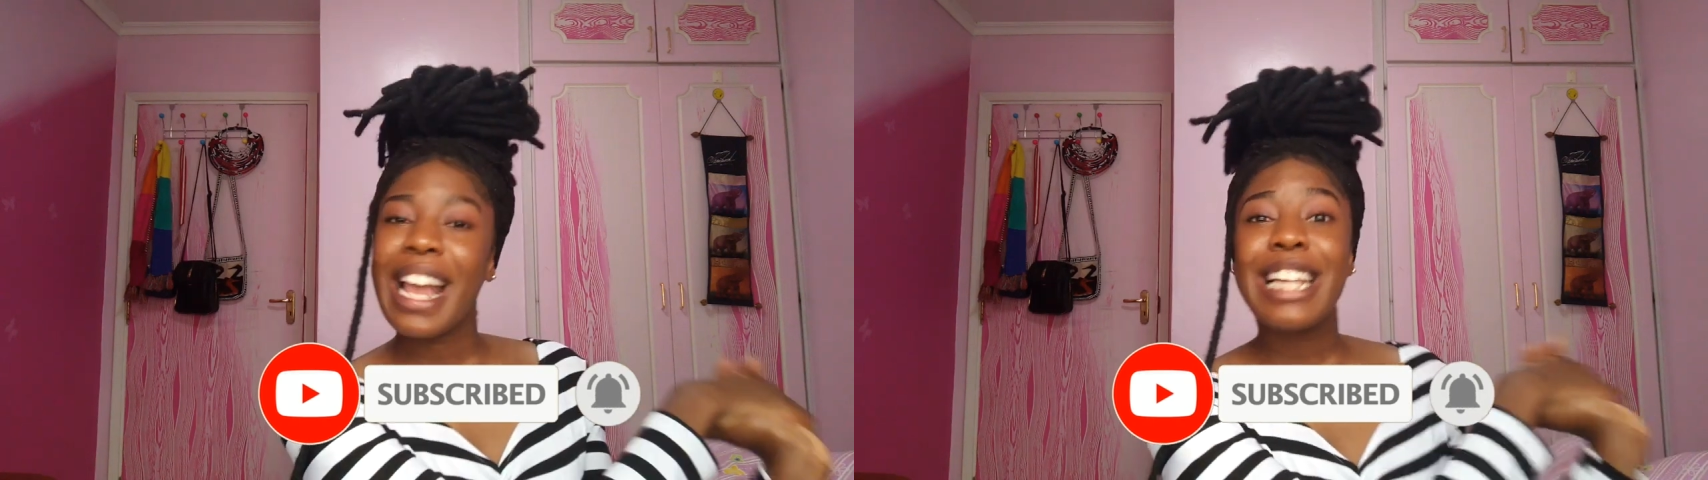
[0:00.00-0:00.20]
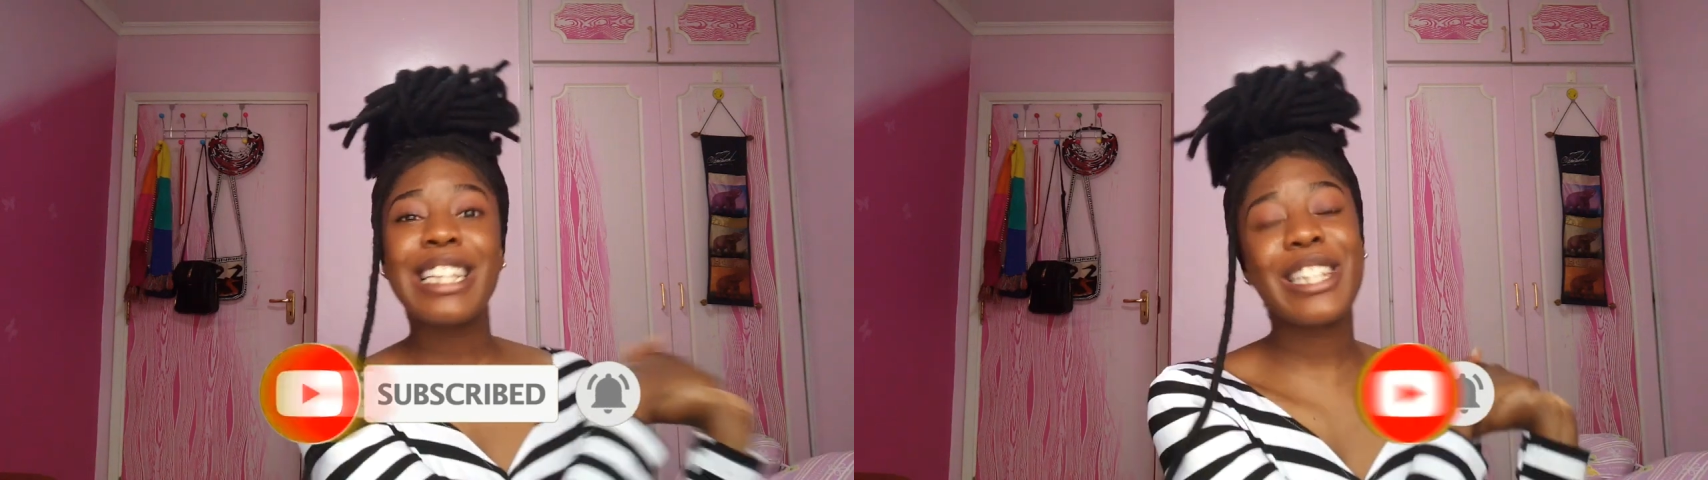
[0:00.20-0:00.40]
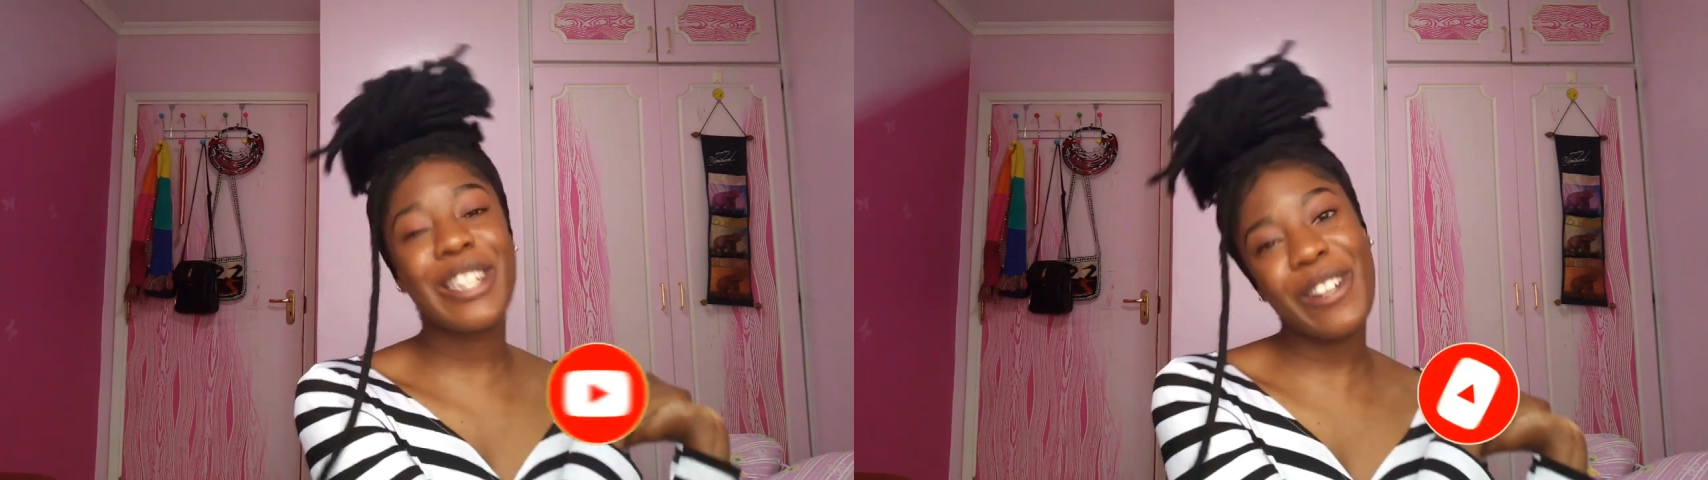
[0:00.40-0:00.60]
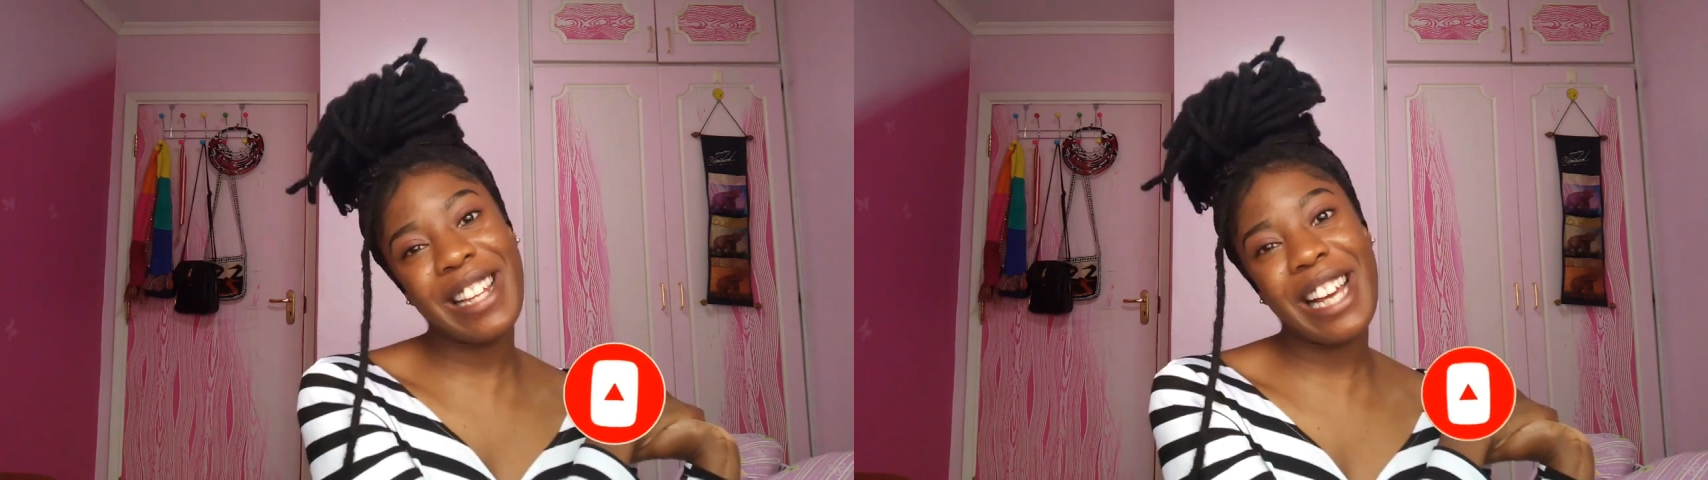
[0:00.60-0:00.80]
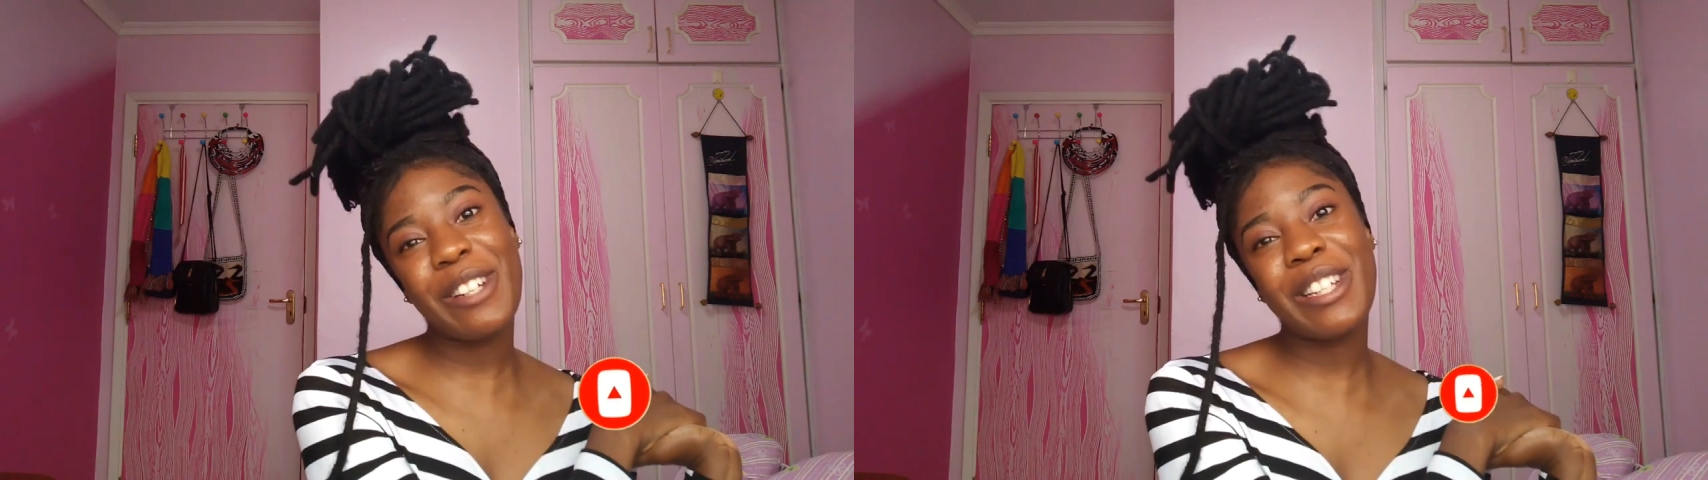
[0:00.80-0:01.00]
So
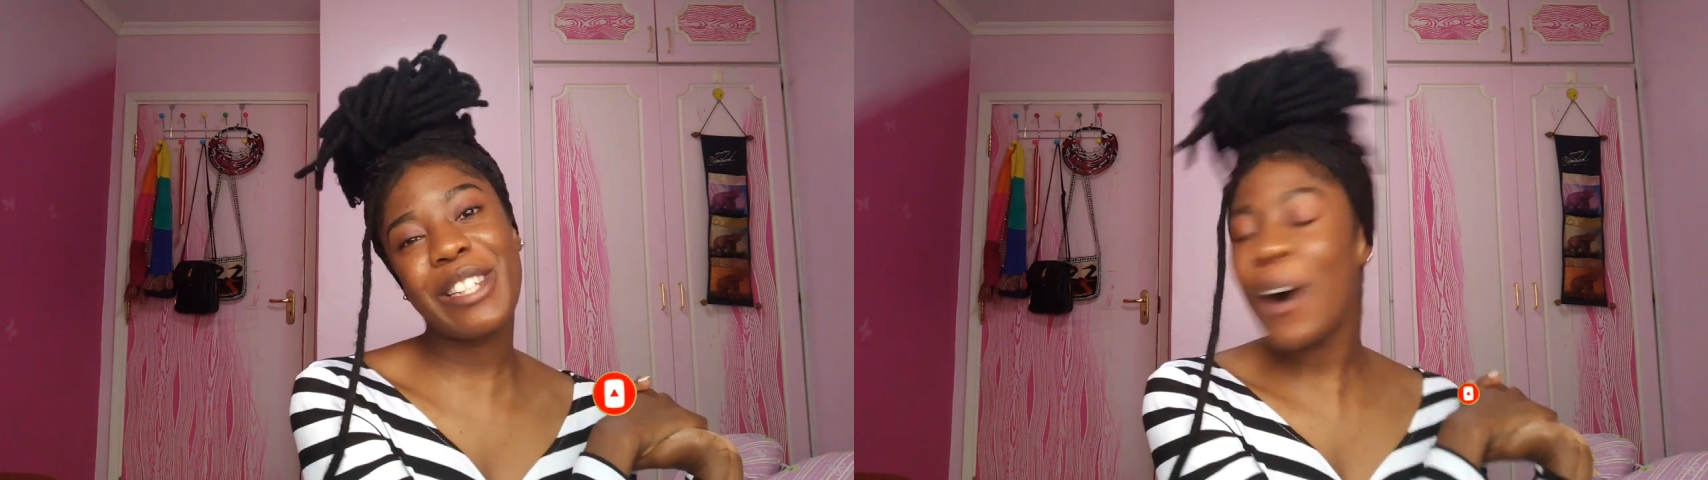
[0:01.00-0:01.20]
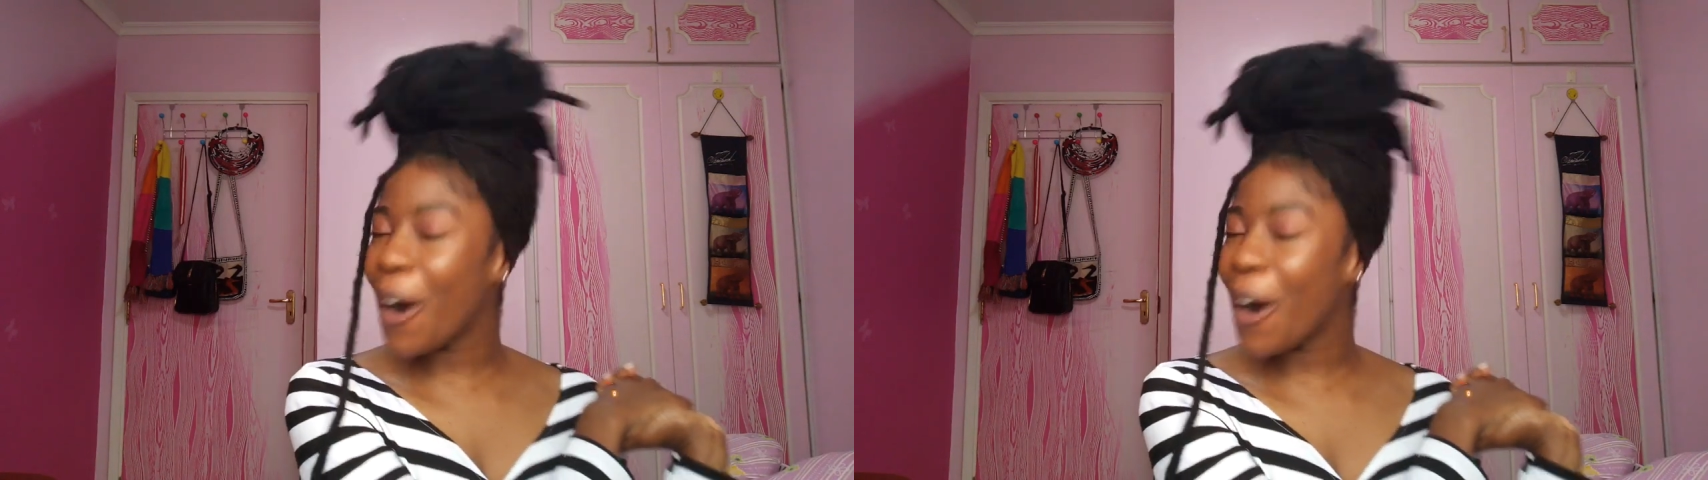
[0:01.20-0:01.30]
that was